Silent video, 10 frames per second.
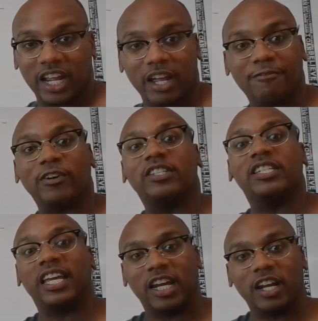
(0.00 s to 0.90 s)
in for
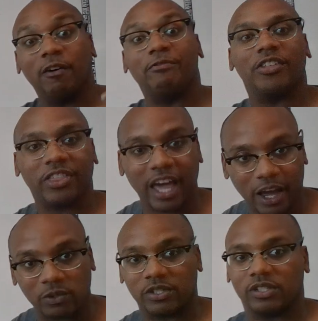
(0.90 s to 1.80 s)
10 of the
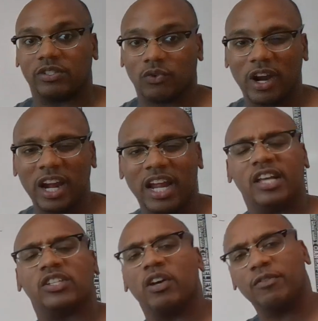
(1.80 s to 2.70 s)
thousands, right?
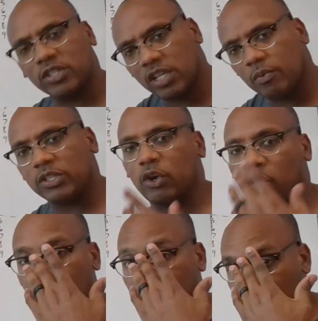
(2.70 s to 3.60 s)
So if you see what's
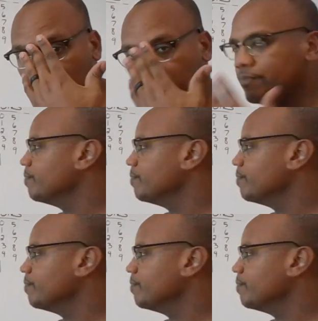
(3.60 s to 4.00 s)
going on,